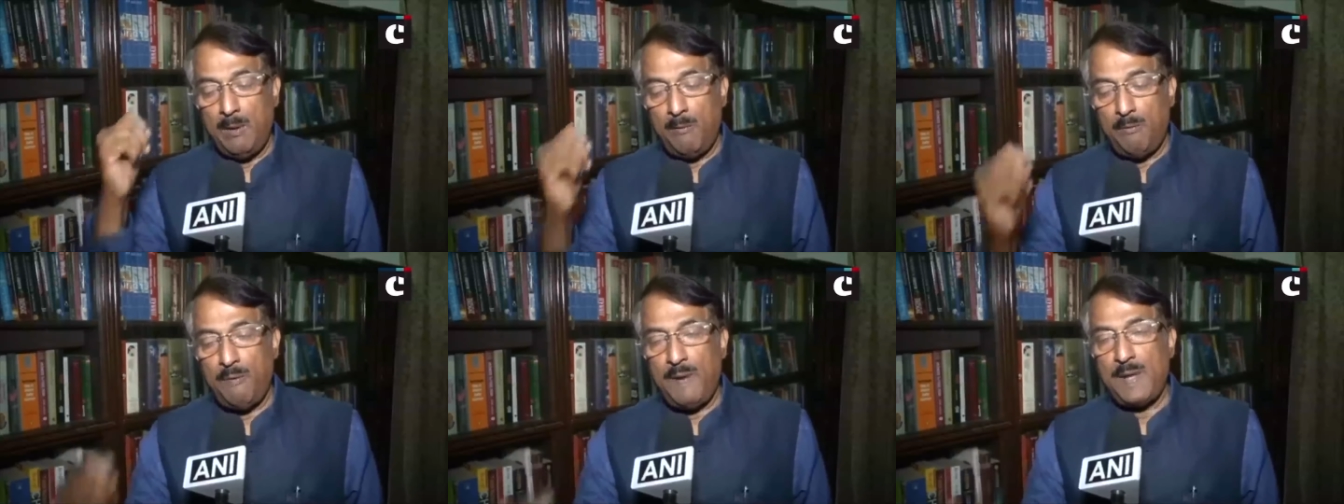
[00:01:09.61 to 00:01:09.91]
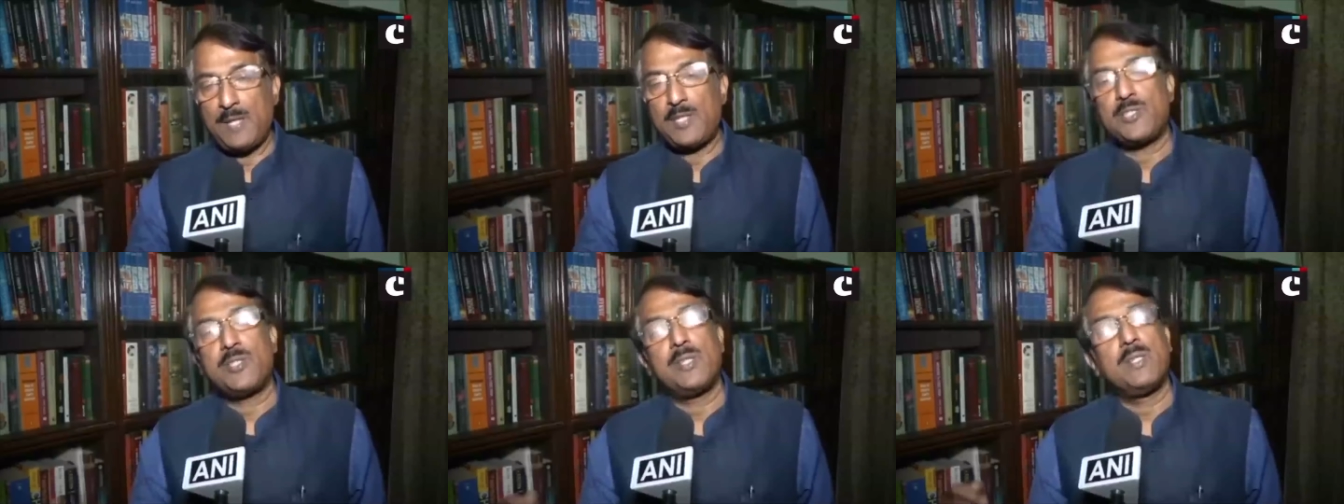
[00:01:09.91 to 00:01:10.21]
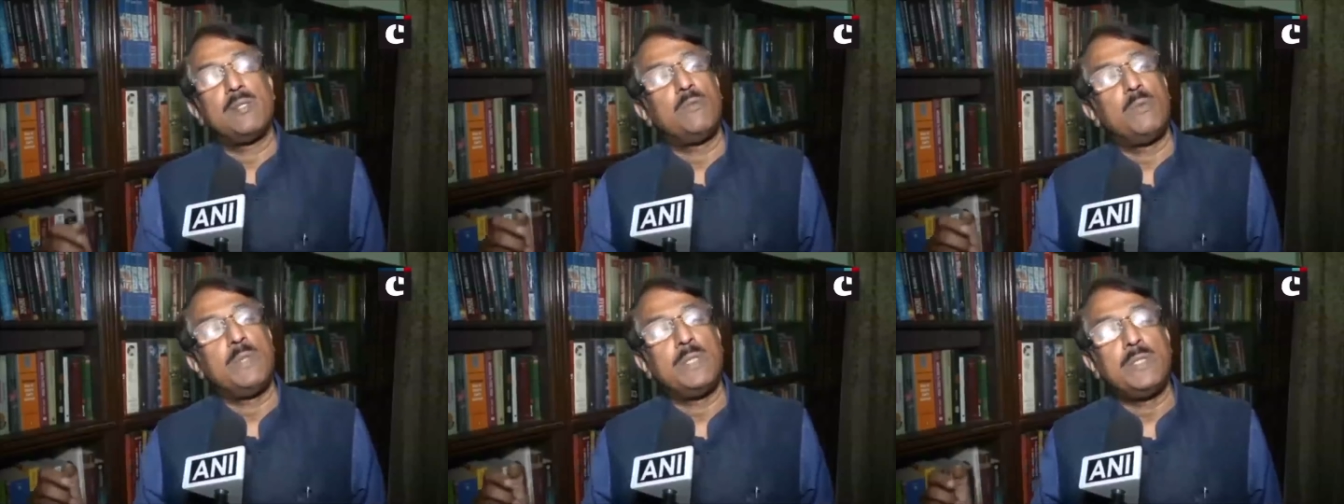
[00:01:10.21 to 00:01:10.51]

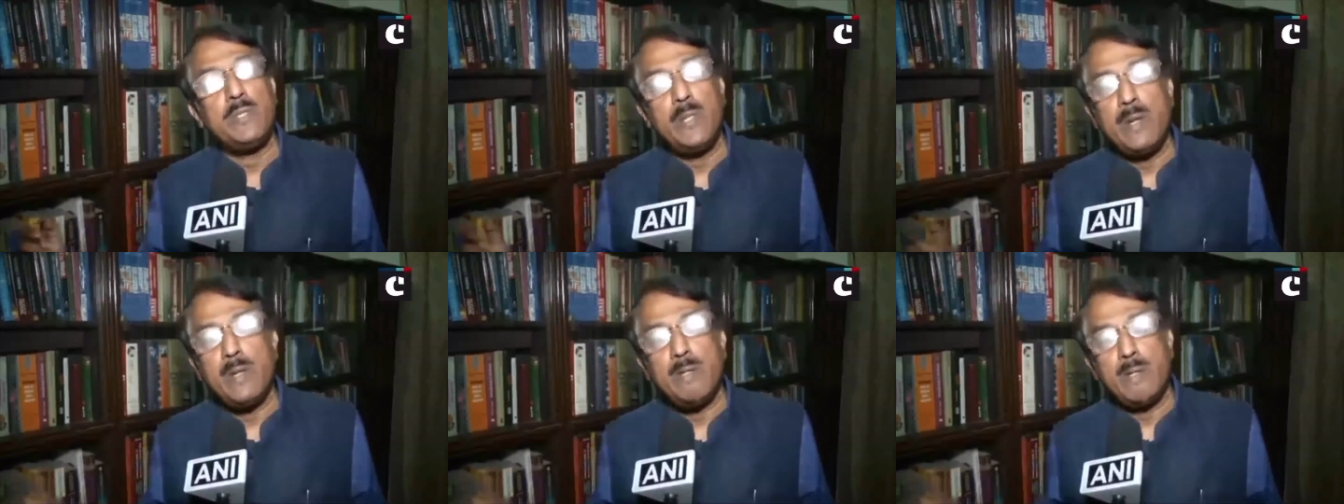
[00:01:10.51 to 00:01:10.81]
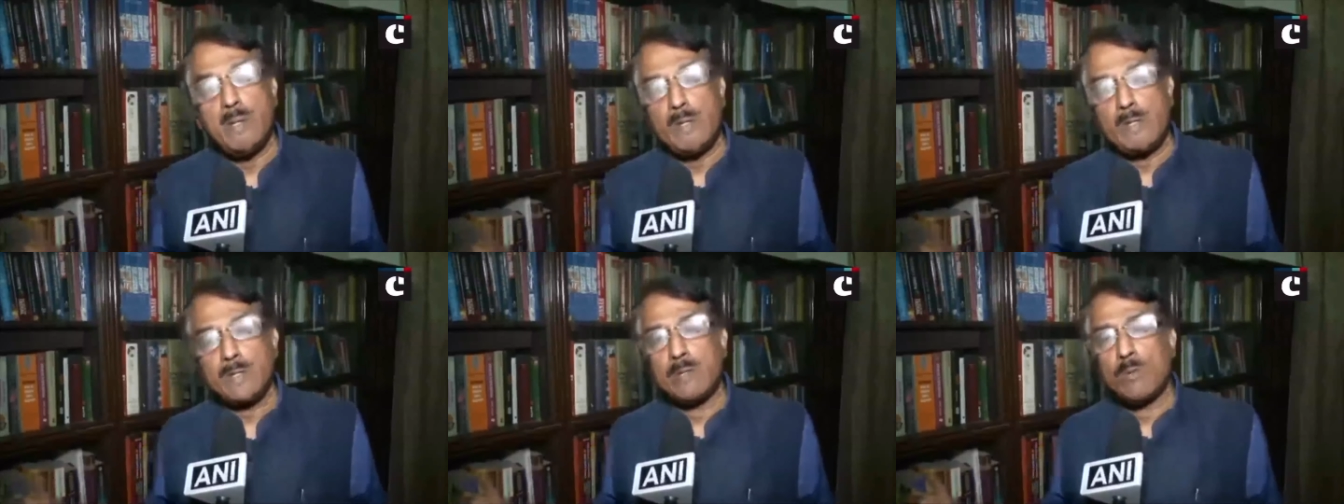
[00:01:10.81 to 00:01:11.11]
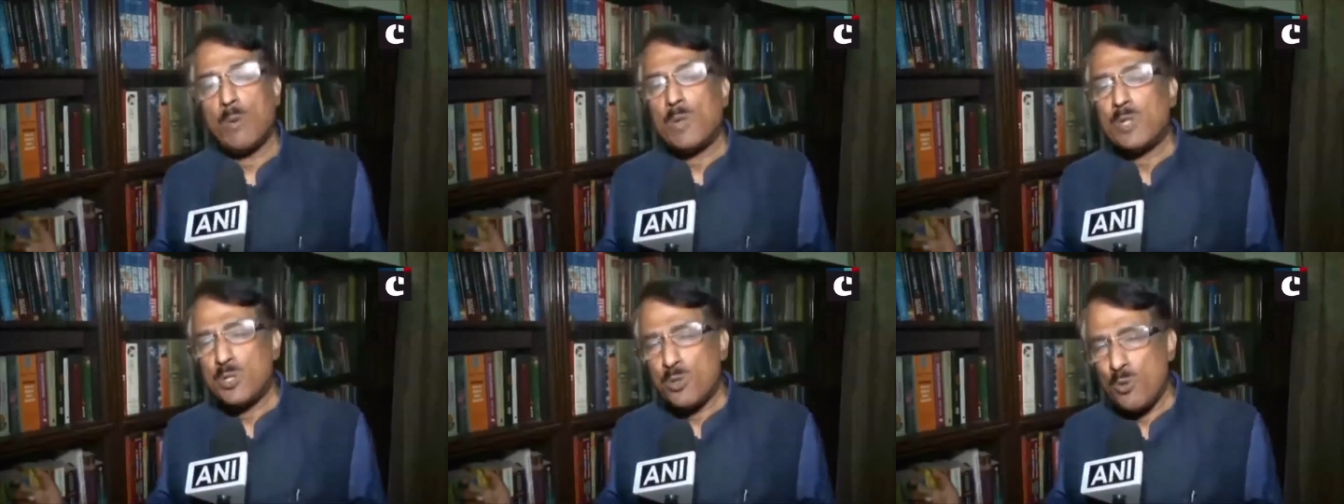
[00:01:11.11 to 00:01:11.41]
infested with terrorists.
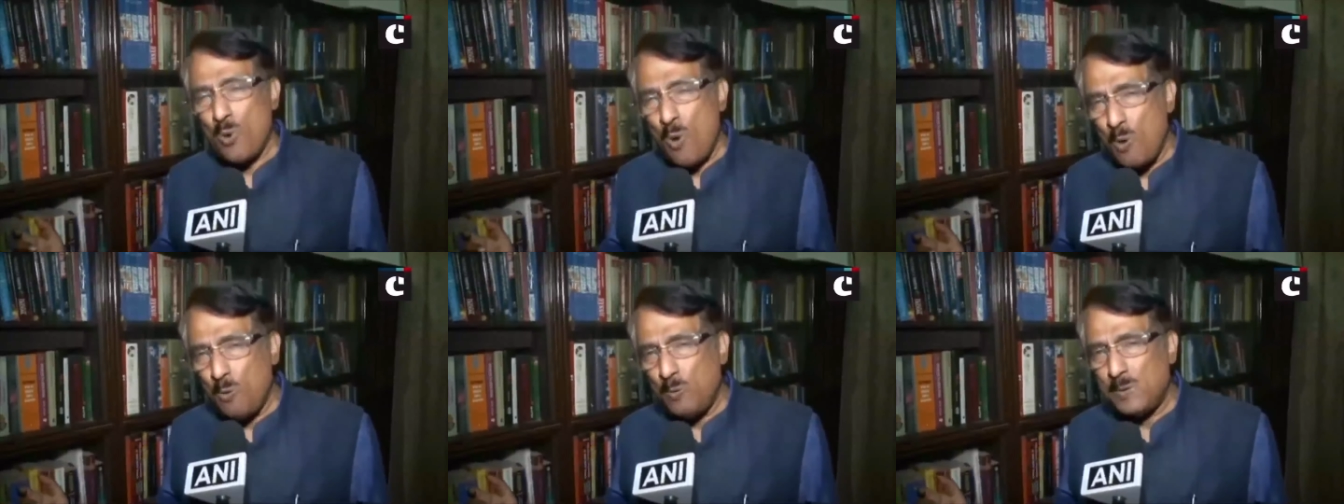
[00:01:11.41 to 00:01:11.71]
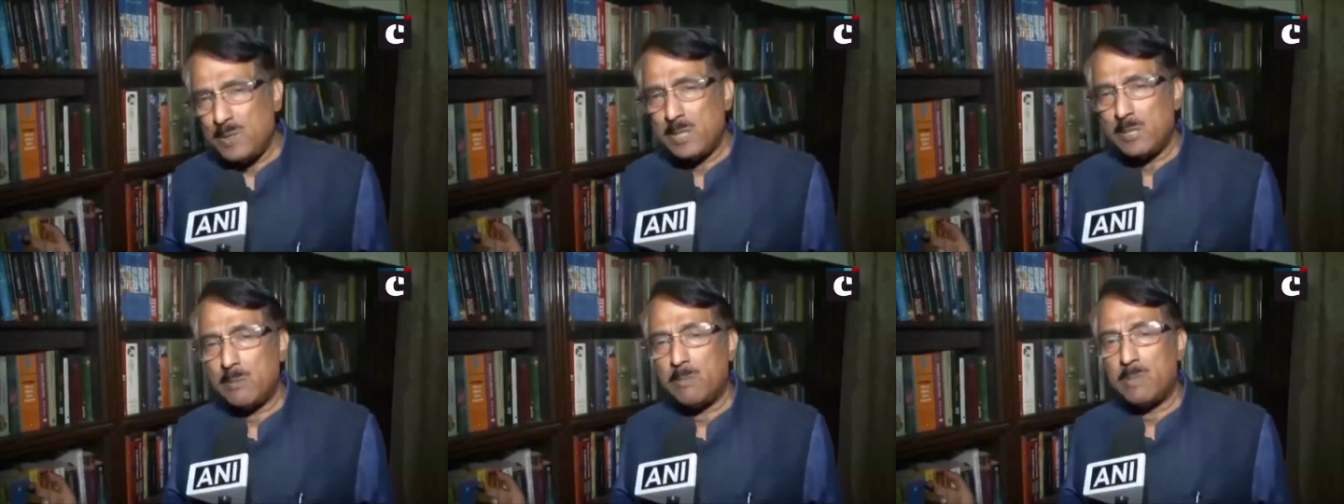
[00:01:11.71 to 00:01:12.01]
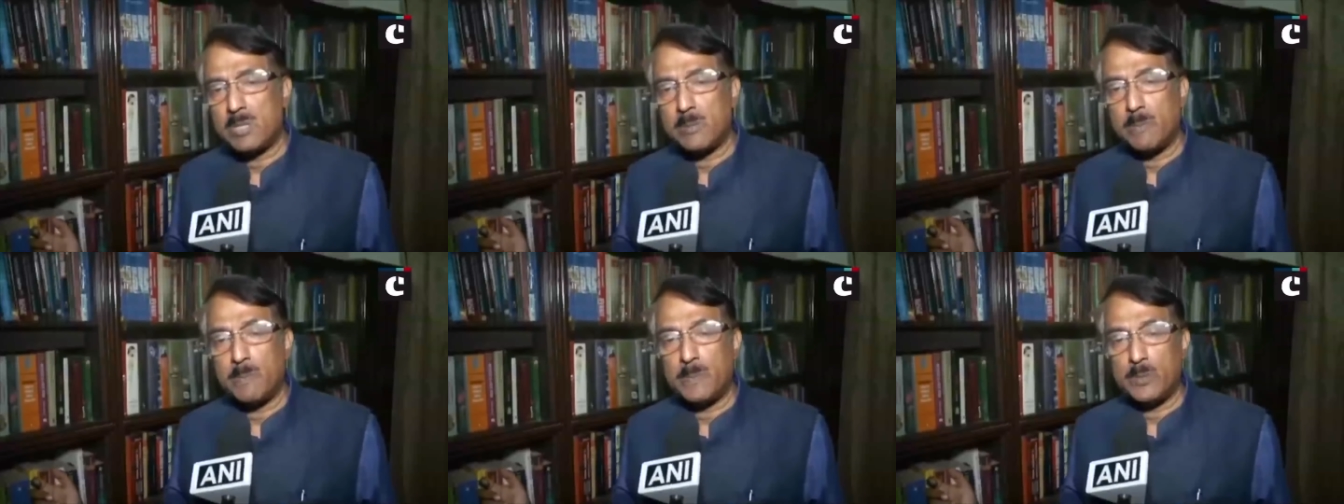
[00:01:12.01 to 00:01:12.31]
What's wrong with it,
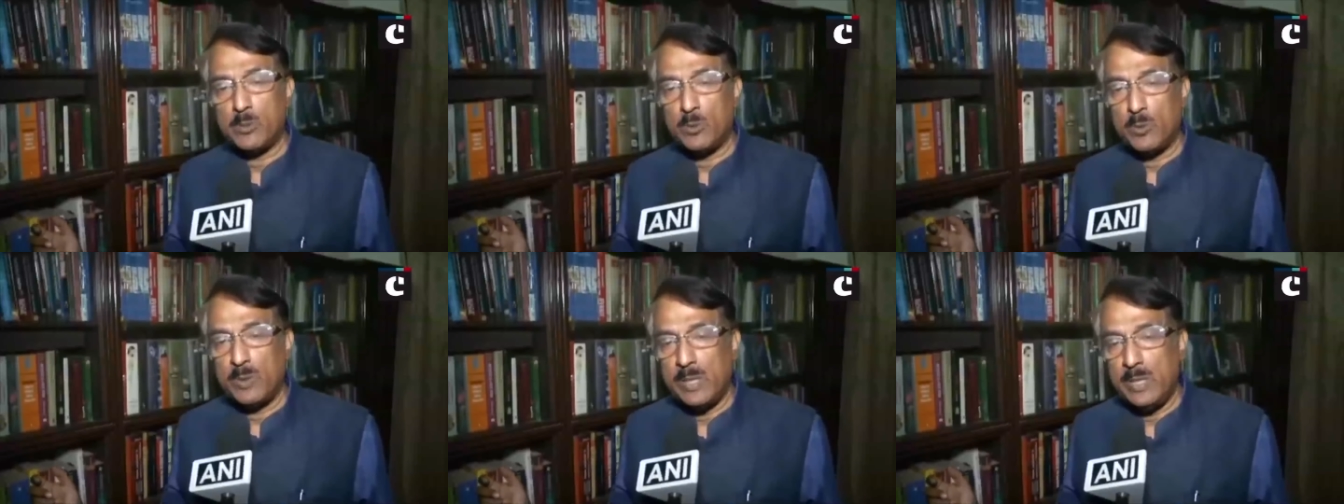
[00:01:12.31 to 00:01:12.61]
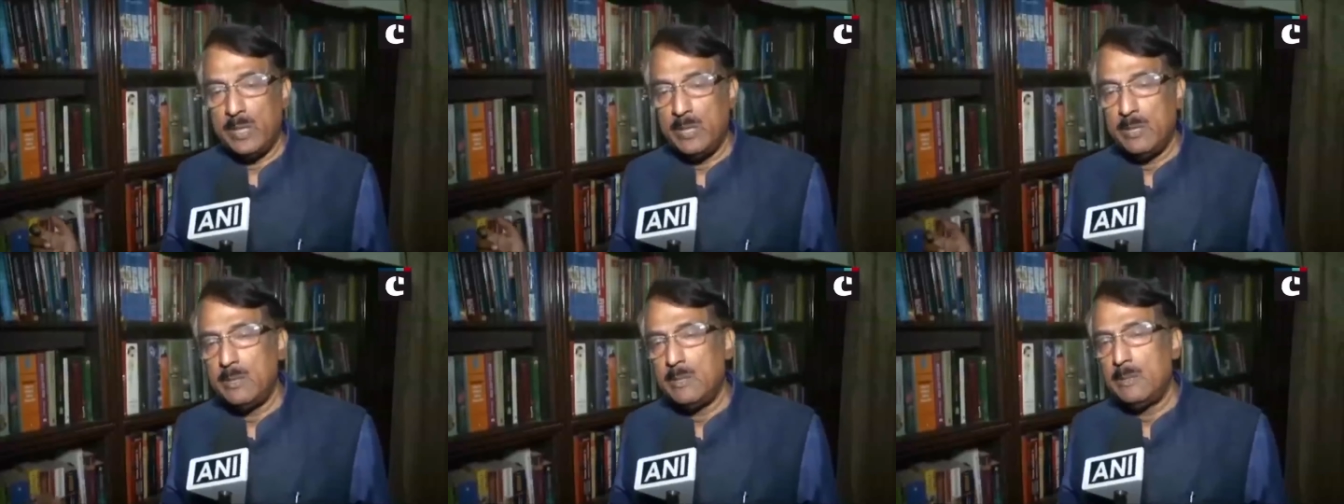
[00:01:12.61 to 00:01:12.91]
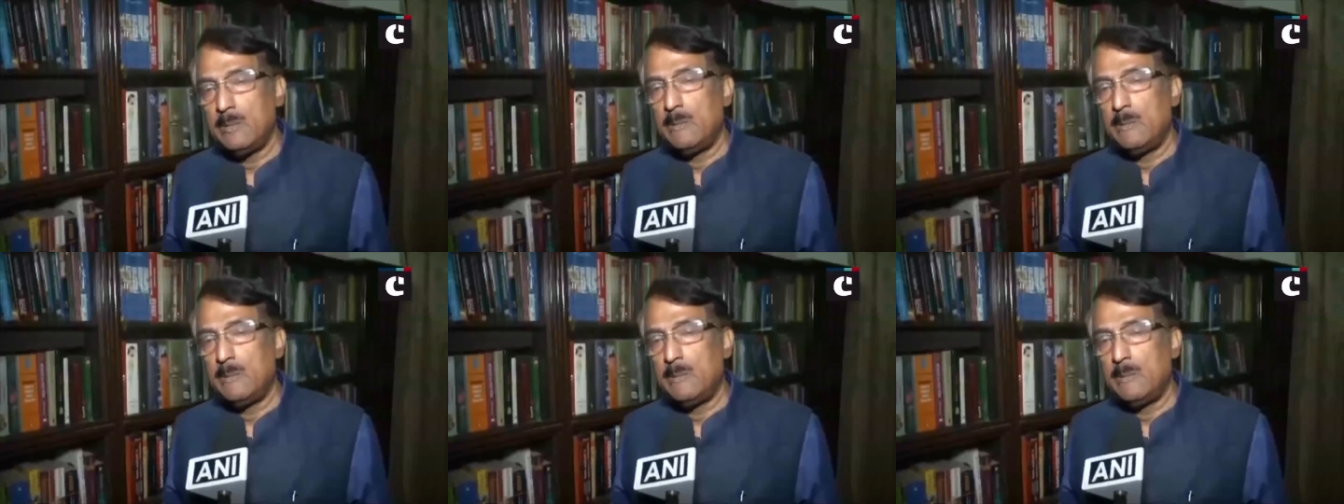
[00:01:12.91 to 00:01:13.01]
Mr. Pitroda?